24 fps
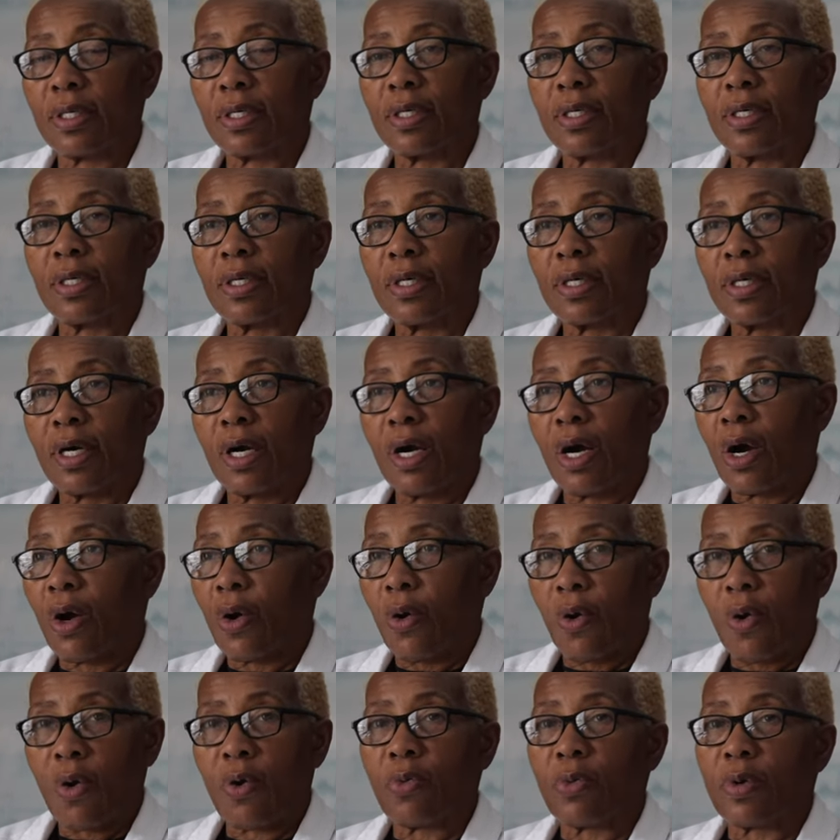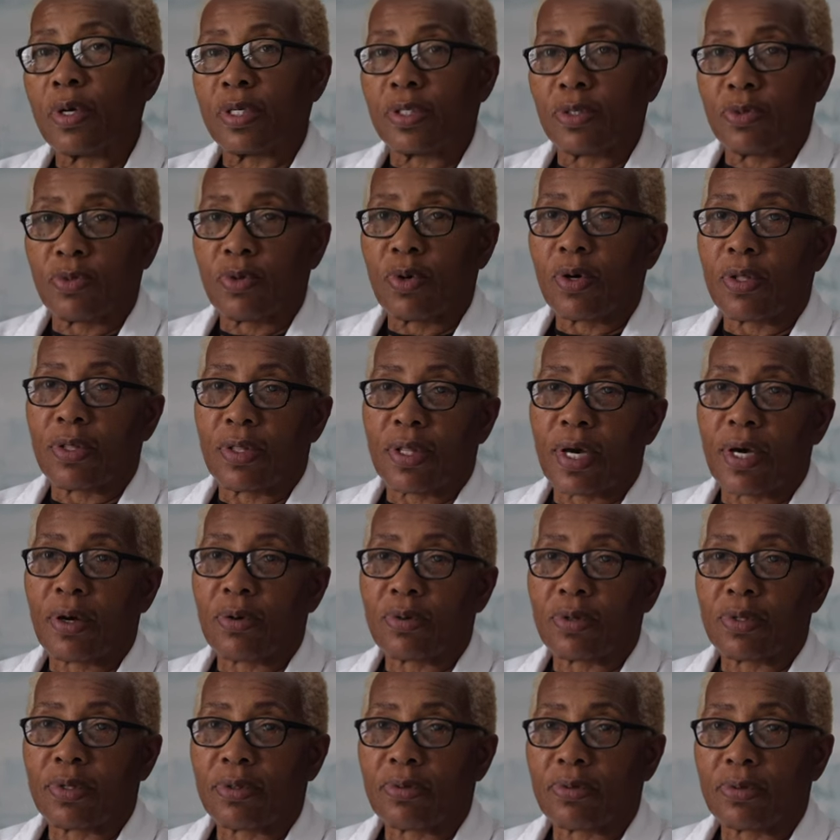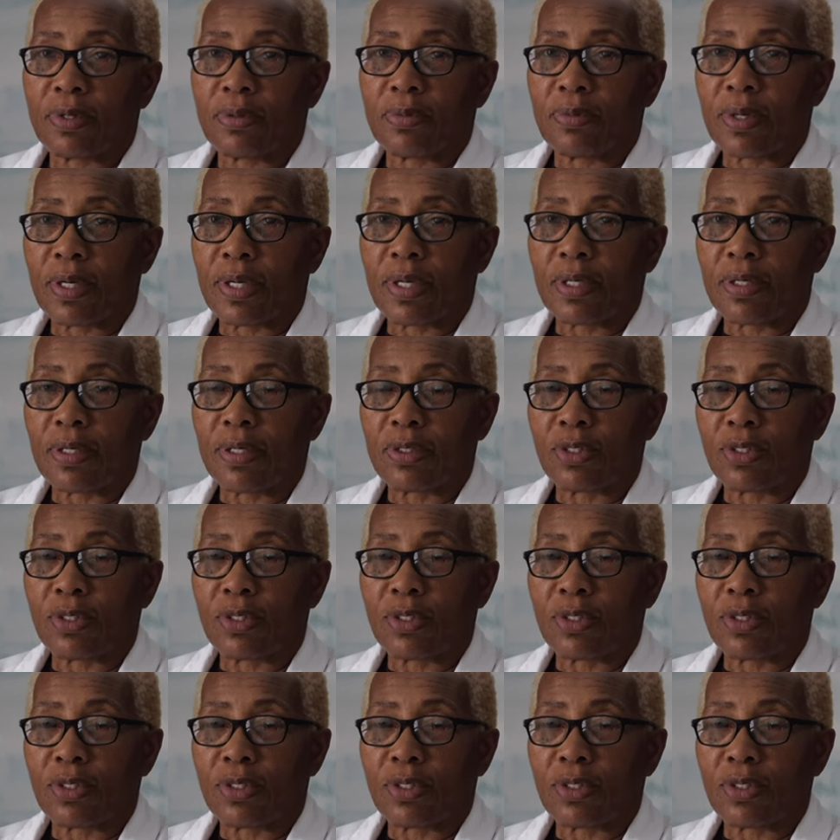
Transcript: Yeah. I always want that with, with my.